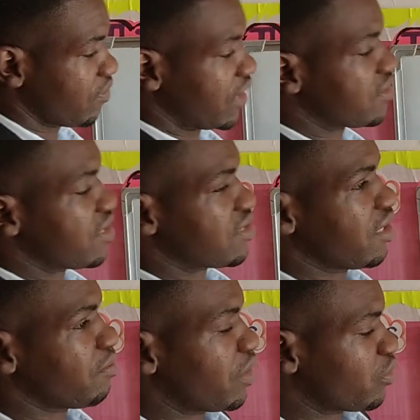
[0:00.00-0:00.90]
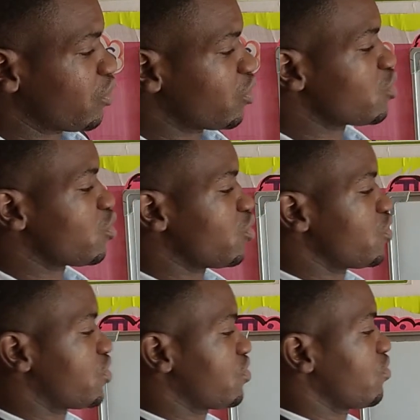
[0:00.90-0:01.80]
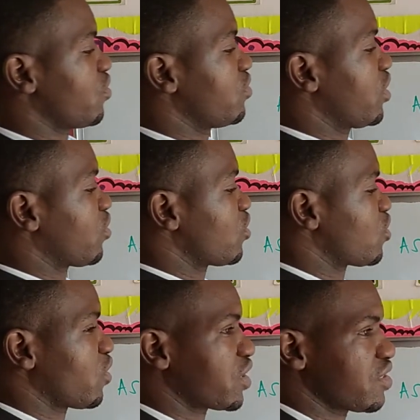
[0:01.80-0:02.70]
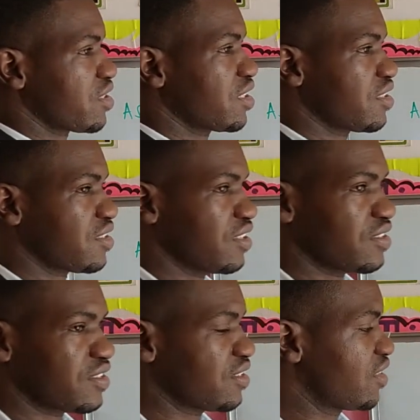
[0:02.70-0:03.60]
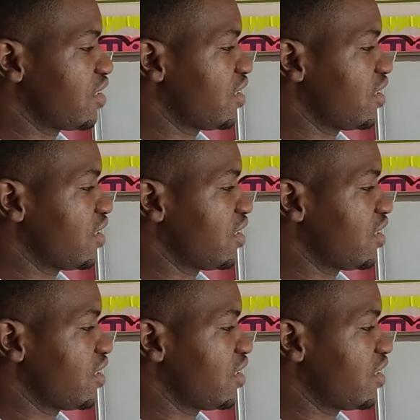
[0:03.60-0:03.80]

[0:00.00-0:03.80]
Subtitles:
that's the same that we're going to use when we are constructing sentences.